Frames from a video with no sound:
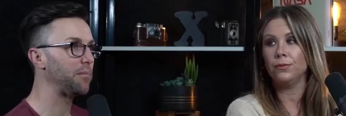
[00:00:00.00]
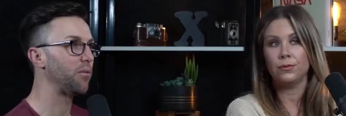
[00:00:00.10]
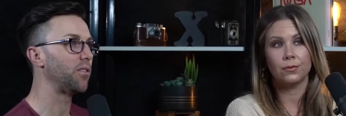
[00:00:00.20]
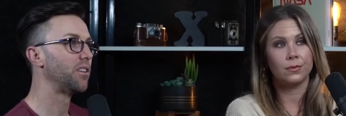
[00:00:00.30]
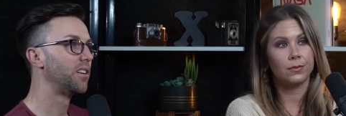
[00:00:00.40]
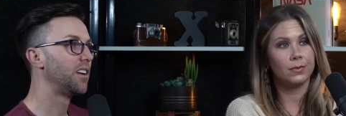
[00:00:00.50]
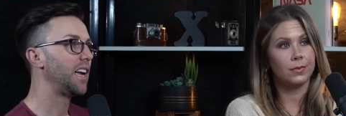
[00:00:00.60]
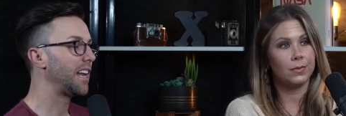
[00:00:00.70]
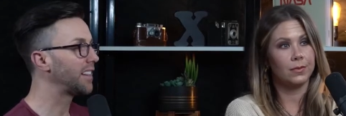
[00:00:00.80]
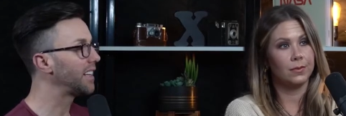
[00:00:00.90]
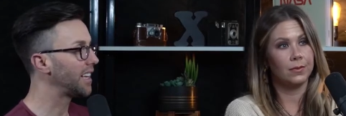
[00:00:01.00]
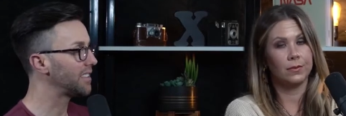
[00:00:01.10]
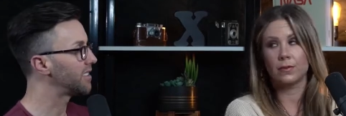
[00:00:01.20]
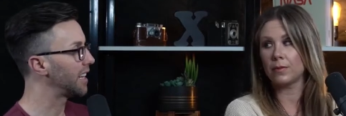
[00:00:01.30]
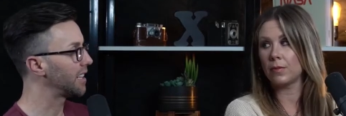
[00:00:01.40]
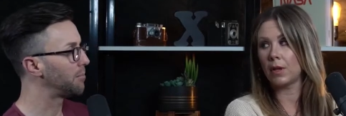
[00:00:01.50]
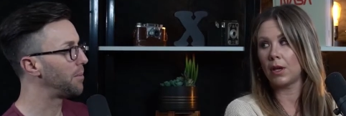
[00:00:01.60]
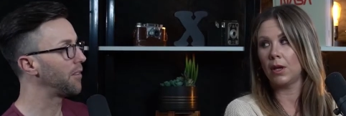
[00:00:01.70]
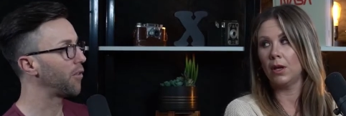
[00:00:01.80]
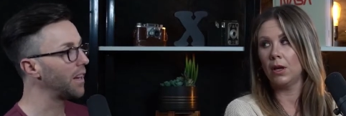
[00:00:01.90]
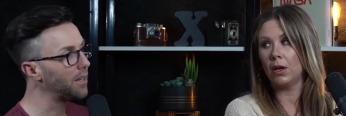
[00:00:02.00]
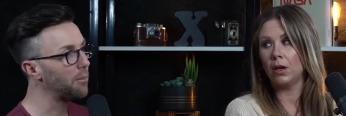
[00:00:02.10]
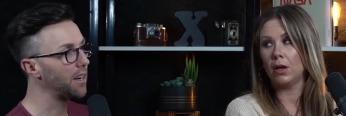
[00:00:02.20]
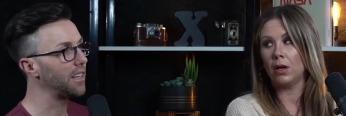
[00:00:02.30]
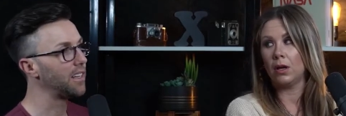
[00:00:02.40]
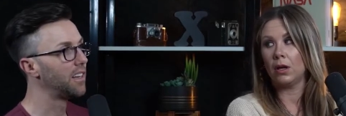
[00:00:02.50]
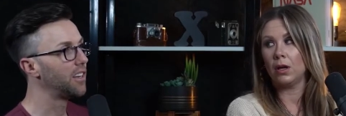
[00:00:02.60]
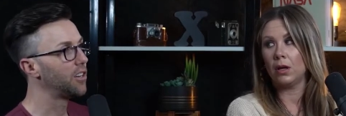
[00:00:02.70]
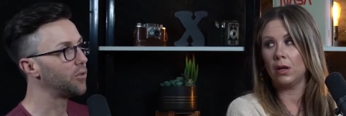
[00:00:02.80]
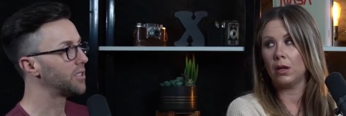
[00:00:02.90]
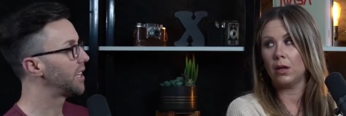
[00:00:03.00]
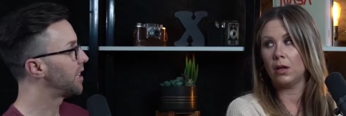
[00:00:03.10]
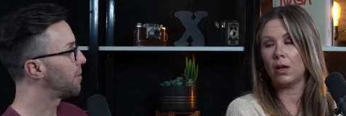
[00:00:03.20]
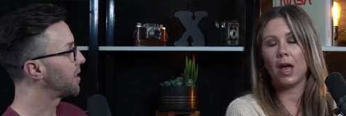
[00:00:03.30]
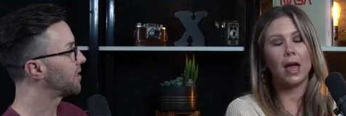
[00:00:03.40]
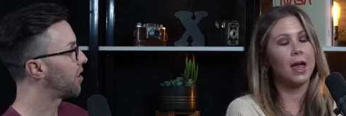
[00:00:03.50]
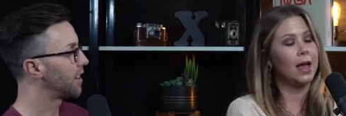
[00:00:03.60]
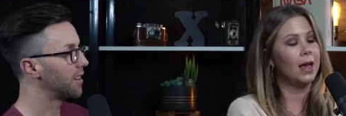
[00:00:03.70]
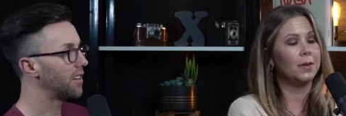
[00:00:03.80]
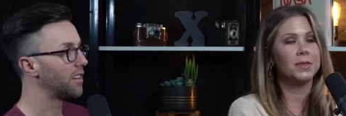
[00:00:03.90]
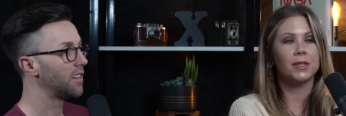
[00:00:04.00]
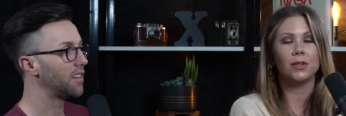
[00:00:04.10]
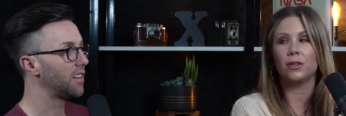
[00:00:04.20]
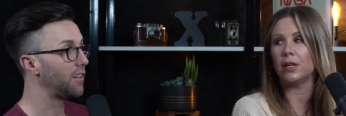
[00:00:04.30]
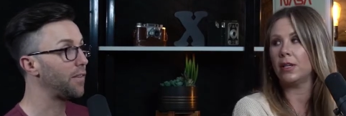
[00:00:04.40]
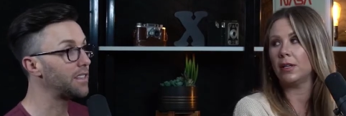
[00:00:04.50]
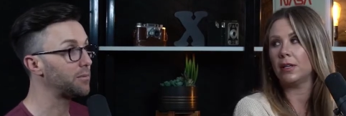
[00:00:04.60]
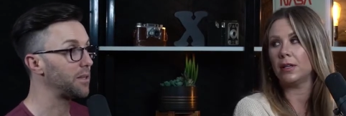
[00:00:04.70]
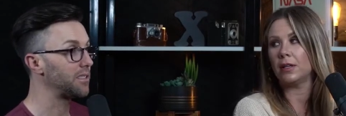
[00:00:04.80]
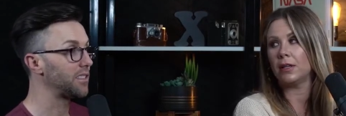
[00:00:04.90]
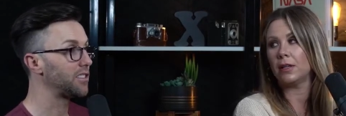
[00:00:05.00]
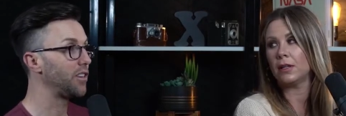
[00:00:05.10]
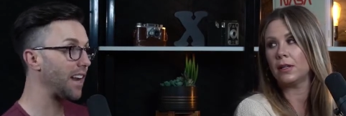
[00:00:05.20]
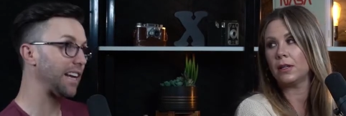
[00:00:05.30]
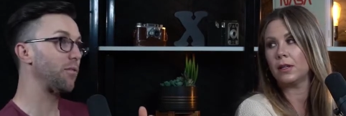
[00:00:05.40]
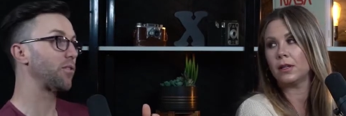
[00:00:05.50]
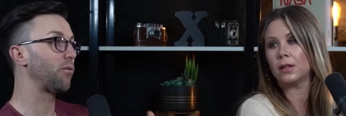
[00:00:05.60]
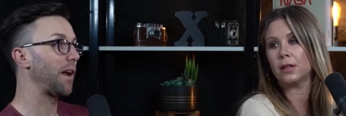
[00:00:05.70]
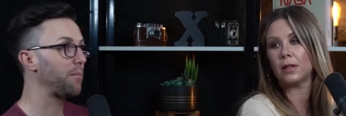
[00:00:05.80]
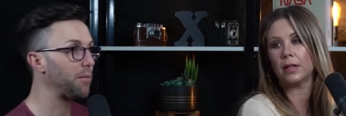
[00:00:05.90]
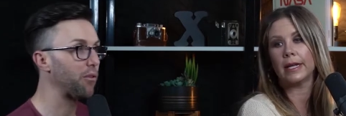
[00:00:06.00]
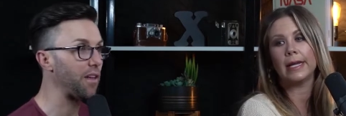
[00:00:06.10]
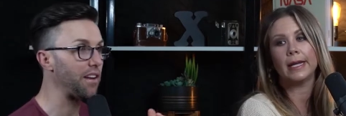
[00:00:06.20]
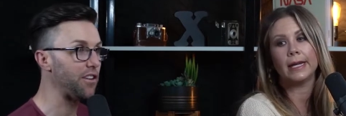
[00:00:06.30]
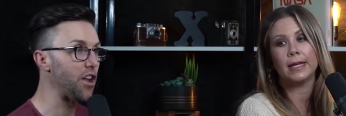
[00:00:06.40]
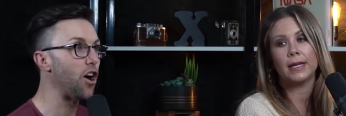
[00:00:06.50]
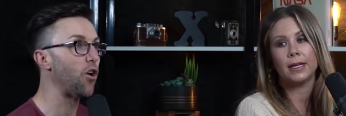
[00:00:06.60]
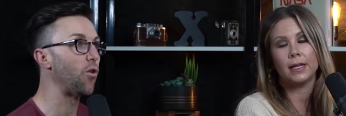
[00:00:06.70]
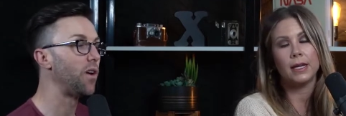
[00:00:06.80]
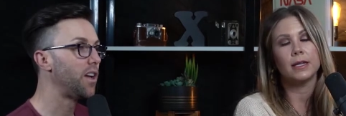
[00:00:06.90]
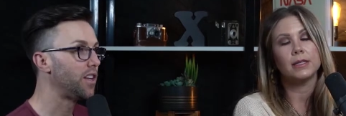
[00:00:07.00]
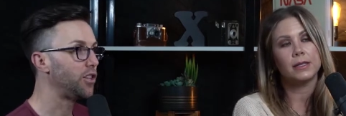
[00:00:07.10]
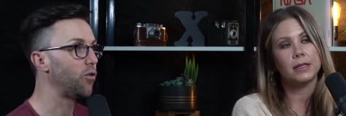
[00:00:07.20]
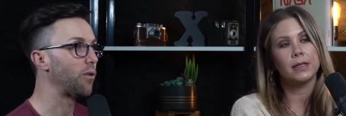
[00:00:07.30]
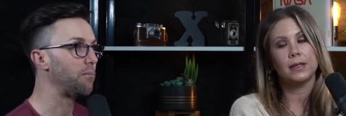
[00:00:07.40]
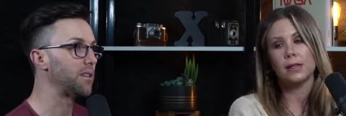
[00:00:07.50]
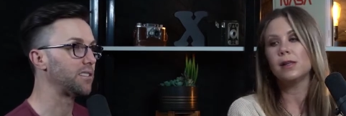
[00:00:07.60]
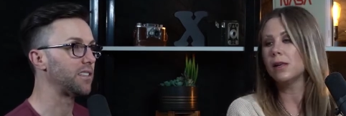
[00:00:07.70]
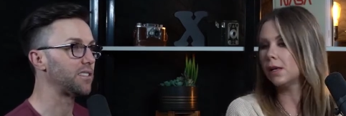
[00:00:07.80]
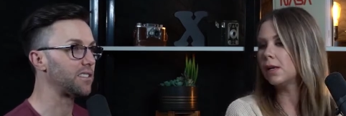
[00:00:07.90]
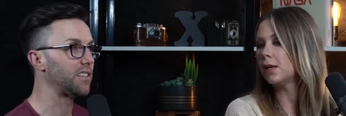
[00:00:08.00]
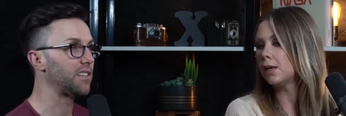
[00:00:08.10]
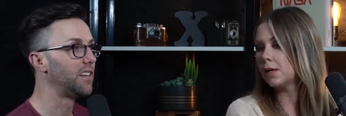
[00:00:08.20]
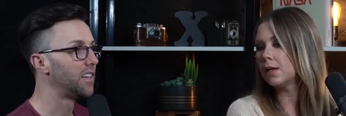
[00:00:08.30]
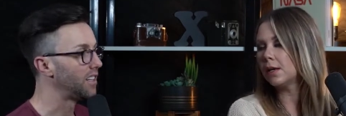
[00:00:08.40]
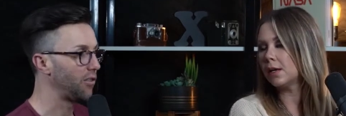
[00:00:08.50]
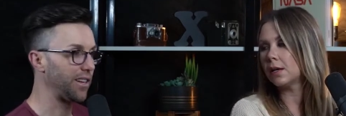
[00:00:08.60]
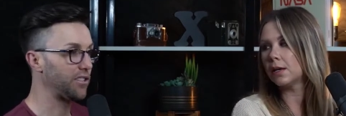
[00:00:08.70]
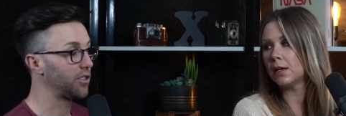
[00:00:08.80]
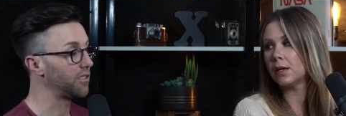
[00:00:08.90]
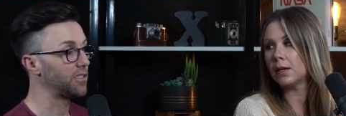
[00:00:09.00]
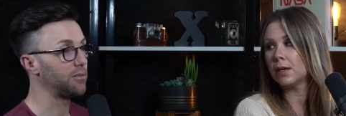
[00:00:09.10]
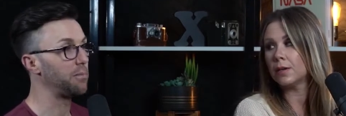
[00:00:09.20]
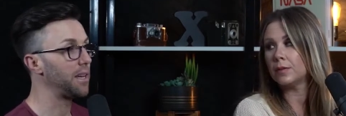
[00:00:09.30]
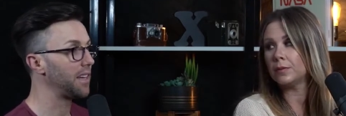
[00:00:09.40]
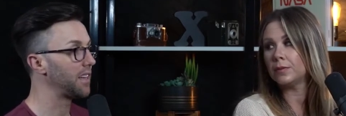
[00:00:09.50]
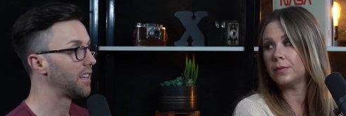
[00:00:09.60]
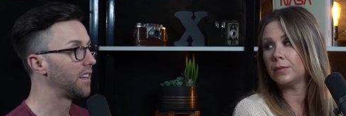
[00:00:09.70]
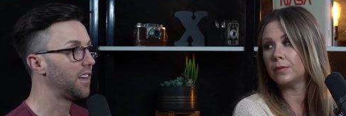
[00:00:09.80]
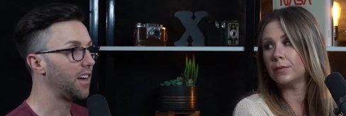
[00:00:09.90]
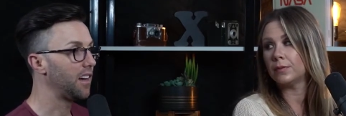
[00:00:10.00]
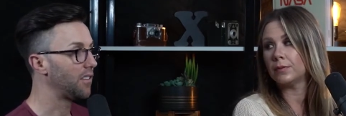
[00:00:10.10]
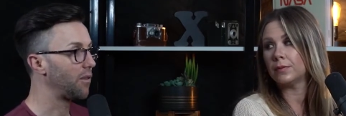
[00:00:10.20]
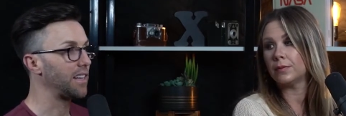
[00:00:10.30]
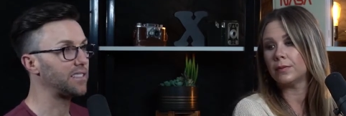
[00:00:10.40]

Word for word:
Speaker 1: people. Yes. And I think that's that's big for anybody who is thinking about starting a, a, an events business. You got to get with the right people that know yes. your business. And you know, insurance is big uh, the